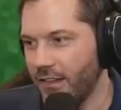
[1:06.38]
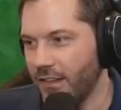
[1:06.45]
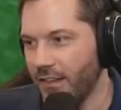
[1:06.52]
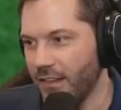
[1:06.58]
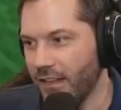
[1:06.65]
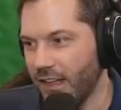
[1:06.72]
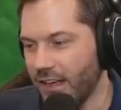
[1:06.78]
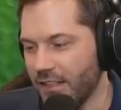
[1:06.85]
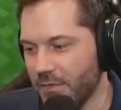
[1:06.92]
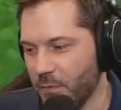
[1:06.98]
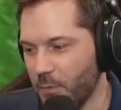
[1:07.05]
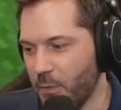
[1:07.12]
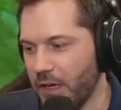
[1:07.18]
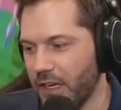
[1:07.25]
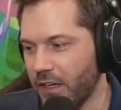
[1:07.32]
That is
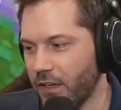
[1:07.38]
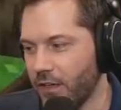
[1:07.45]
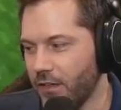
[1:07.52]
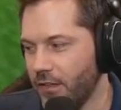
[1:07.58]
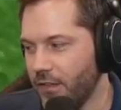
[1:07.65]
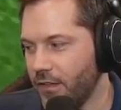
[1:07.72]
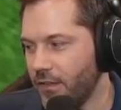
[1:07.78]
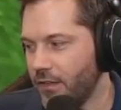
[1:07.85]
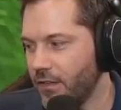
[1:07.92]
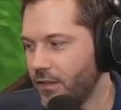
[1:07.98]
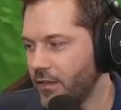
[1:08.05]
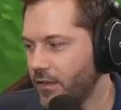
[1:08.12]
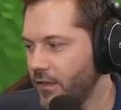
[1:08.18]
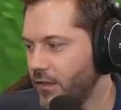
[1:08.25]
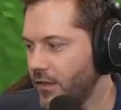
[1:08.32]
weird.
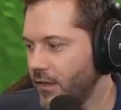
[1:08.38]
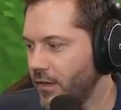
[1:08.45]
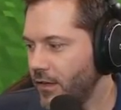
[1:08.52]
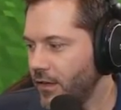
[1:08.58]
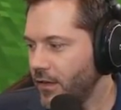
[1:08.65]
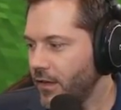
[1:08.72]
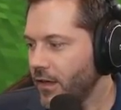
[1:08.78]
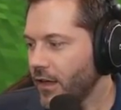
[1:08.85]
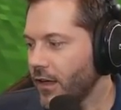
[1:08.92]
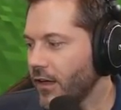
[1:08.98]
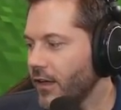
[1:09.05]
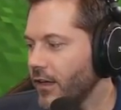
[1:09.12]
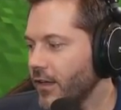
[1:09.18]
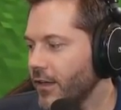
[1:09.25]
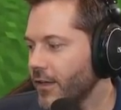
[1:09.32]
Uh,
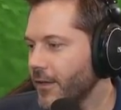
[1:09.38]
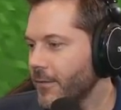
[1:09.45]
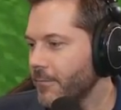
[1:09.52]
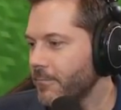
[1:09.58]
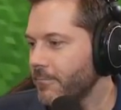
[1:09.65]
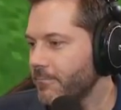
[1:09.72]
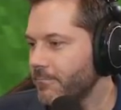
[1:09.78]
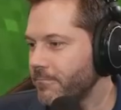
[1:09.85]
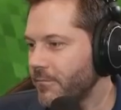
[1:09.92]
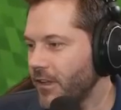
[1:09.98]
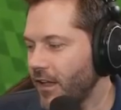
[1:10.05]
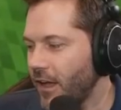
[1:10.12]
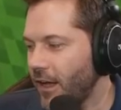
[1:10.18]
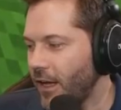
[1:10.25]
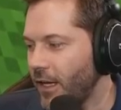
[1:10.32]

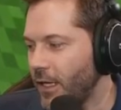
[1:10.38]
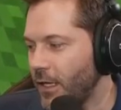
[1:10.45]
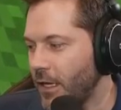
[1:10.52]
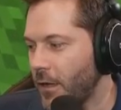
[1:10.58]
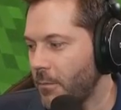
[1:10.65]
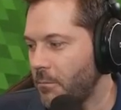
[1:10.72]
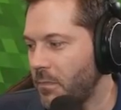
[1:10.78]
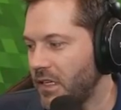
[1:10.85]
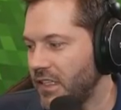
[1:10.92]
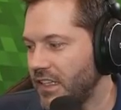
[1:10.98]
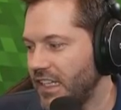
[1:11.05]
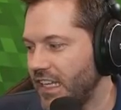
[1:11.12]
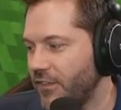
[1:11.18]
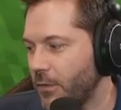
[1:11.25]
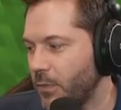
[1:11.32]
unbelievable.
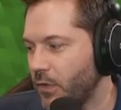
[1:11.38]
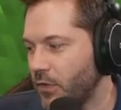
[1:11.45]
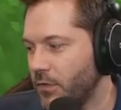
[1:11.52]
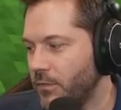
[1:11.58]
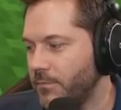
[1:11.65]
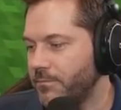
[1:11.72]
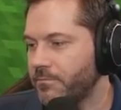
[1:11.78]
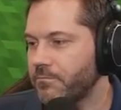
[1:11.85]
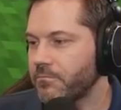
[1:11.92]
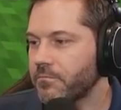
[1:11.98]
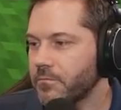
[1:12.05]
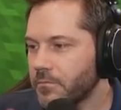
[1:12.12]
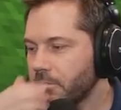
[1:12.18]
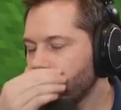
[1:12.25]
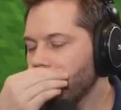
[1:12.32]
Unbelievable.
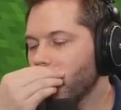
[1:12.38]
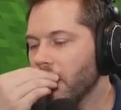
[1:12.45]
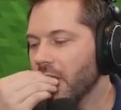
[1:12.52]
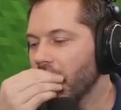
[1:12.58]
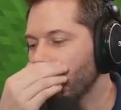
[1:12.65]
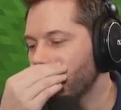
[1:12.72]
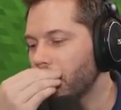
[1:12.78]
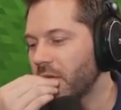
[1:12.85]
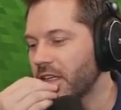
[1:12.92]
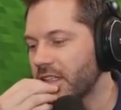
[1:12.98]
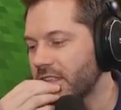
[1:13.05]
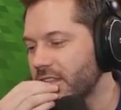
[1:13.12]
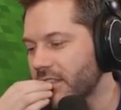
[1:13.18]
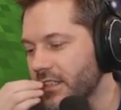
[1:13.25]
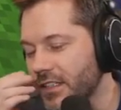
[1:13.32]

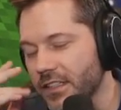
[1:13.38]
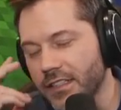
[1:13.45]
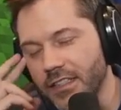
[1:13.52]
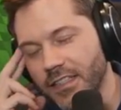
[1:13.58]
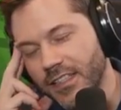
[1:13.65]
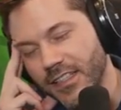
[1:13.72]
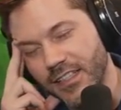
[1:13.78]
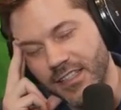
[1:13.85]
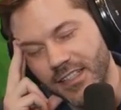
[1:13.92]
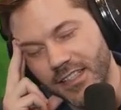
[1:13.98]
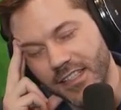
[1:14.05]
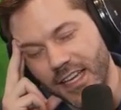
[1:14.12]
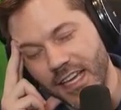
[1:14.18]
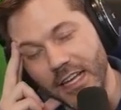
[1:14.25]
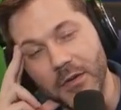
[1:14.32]
But uh,
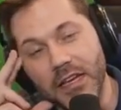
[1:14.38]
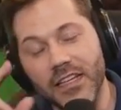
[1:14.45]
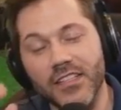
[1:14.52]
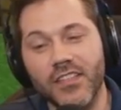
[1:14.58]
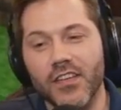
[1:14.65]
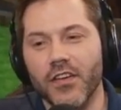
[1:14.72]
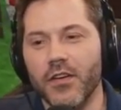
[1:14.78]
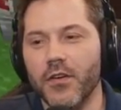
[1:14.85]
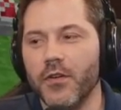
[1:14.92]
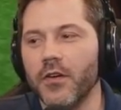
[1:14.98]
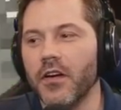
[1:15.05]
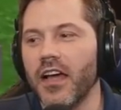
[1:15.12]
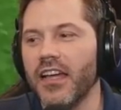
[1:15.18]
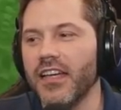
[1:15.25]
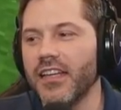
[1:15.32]
anyway, so
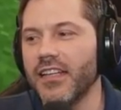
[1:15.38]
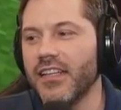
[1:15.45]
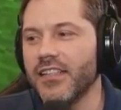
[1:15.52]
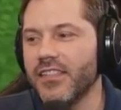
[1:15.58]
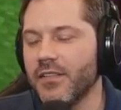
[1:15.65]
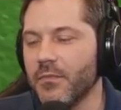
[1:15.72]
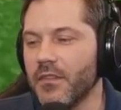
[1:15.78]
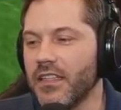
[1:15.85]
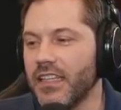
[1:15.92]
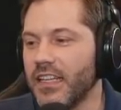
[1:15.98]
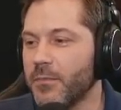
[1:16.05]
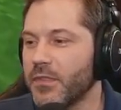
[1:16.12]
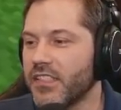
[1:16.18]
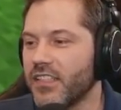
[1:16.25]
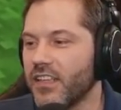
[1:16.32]
I did some cleanup
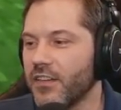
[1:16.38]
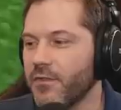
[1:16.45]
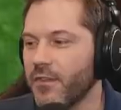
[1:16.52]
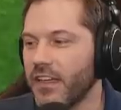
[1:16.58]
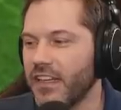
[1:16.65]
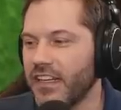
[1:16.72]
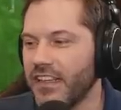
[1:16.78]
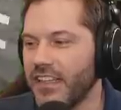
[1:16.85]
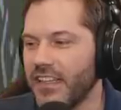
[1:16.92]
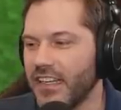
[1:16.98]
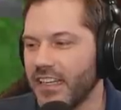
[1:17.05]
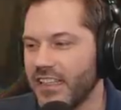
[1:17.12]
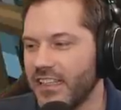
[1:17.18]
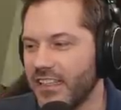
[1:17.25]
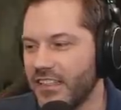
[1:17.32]
and stuff, and I think I
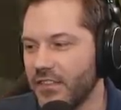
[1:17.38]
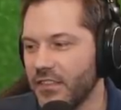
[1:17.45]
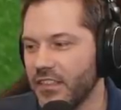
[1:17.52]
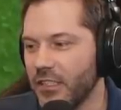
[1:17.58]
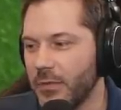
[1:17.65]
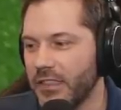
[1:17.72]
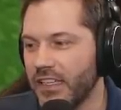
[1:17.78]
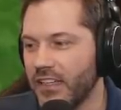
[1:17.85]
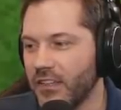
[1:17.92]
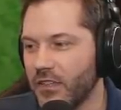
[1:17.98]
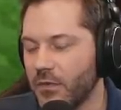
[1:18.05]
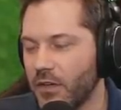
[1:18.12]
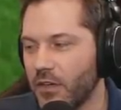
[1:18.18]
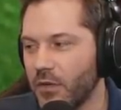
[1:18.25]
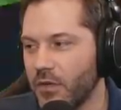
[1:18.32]
continued a little bit down the
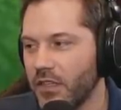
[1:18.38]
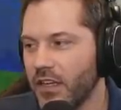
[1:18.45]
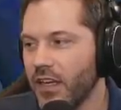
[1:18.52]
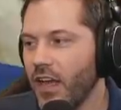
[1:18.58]
road.